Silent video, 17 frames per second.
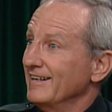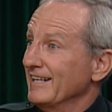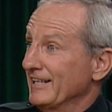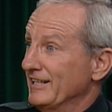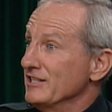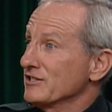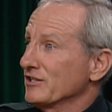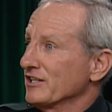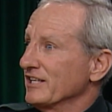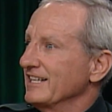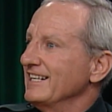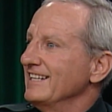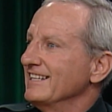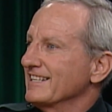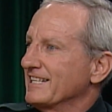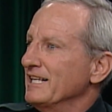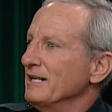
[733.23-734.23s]
he's going to
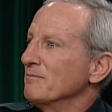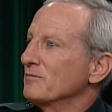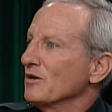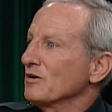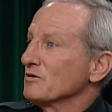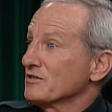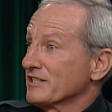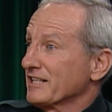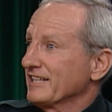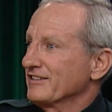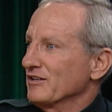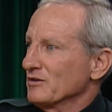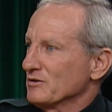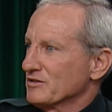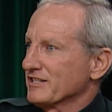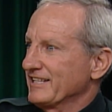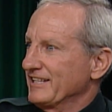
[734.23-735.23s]
need to keep those
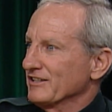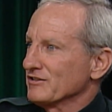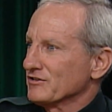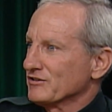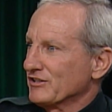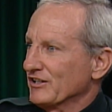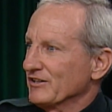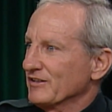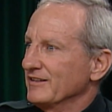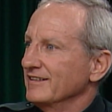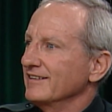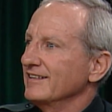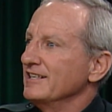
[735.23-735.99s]
skills current.